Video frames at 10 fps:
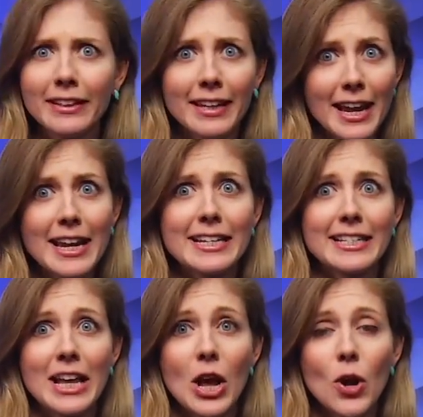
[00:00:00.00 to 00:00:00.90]
the case.
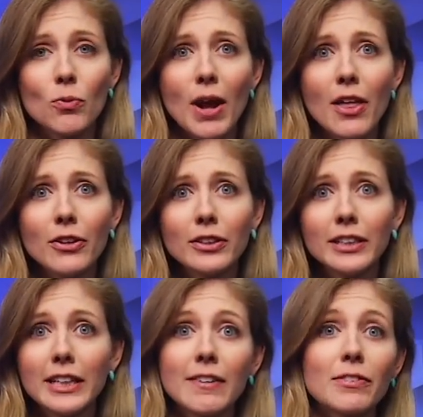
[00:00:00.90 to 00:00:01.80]
Rather,
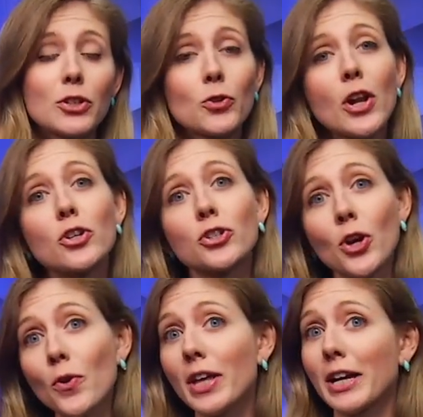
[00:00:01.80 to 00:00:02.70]
if the trends
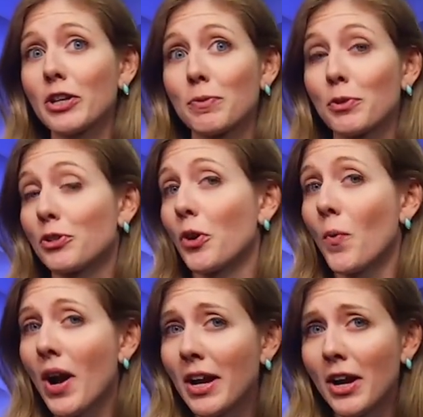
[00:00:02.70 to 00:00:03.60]
show that customers don't
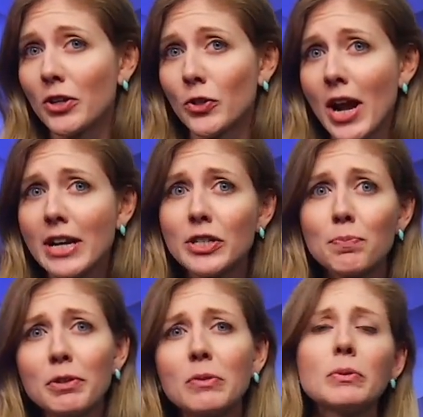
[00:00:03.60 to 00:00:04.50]
want contracts,
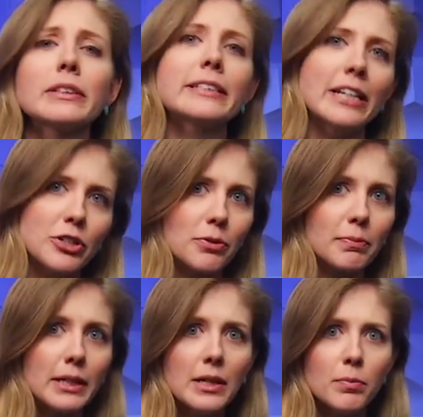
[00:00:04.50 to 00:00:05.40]
Sprint will ditch them.
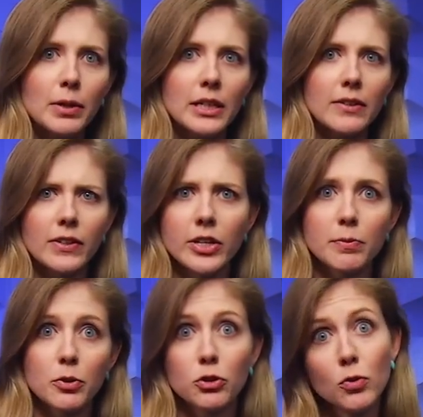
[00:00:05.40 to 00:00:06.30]
But if
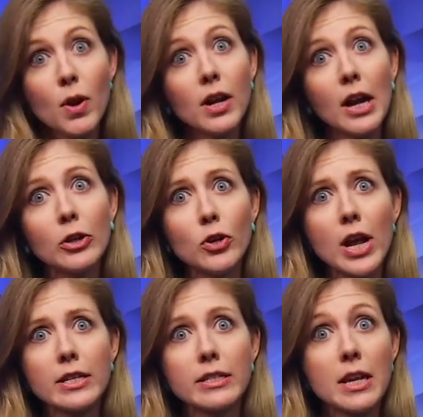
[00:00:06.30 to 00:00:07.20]
customers do want
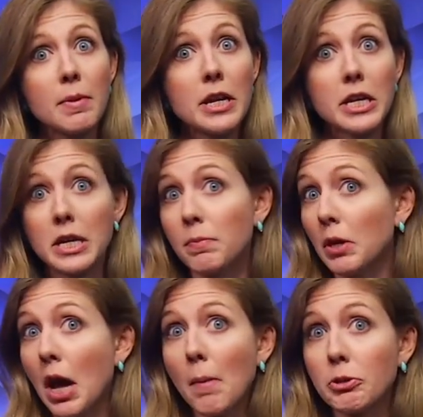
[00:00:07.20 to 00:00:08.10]
contracts, they may keep the
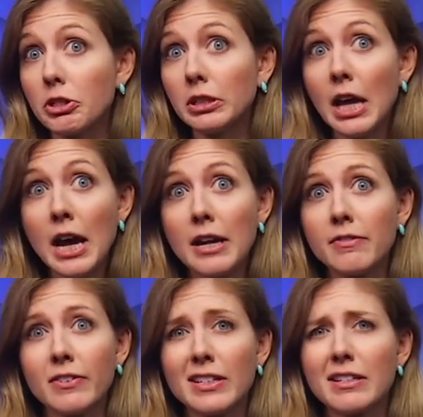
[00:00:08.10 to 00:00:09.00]
option alive
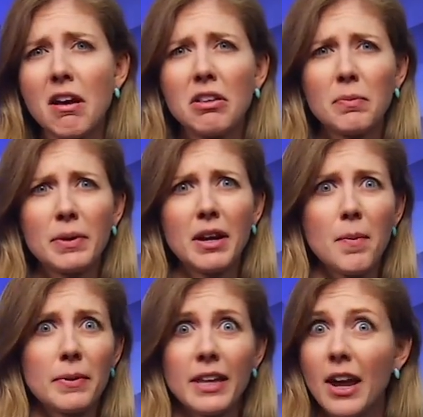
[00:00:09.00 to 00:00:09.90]
live. It's all a bit
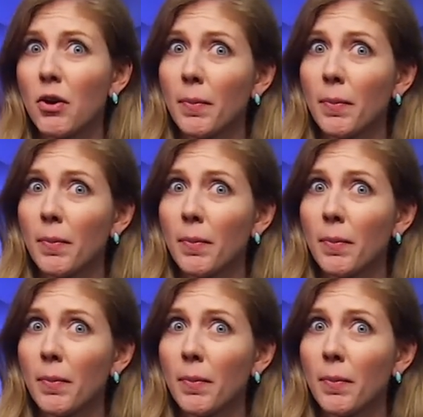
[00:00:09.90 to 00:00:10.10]
up in the air